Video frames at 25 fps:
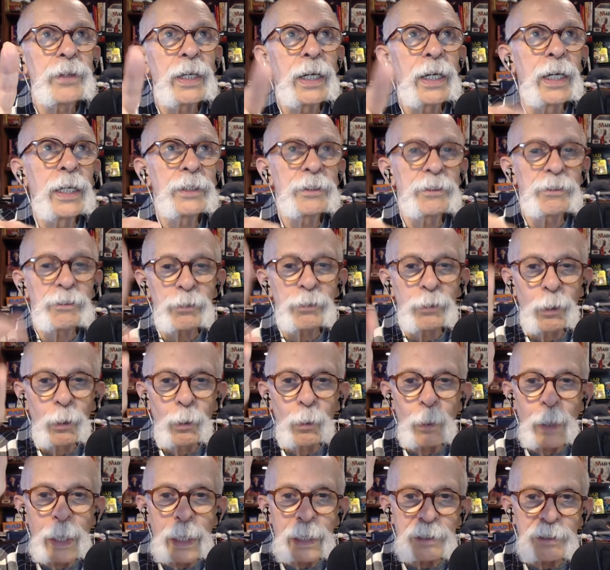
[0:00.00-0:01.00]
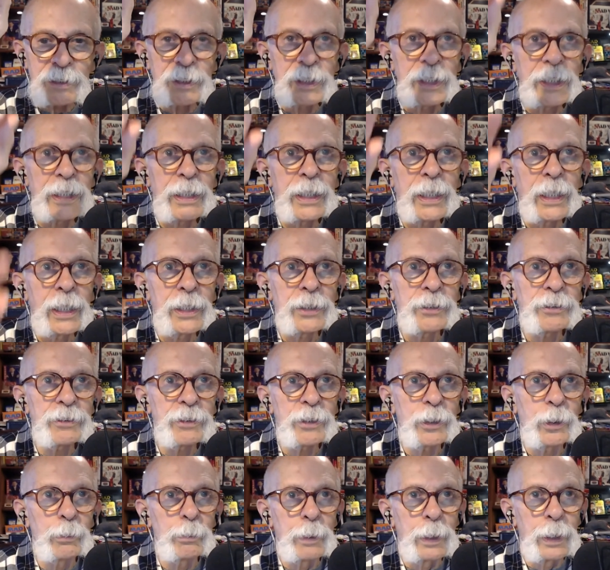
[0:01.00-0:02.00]
I saw wax in the eyes
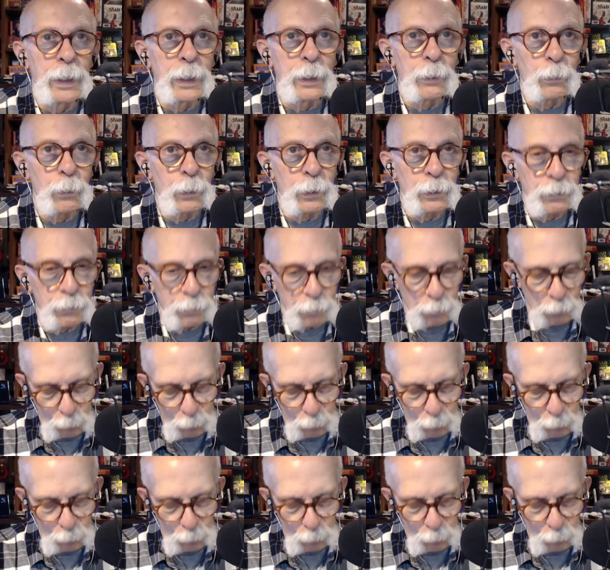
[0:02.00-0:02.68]
go by once or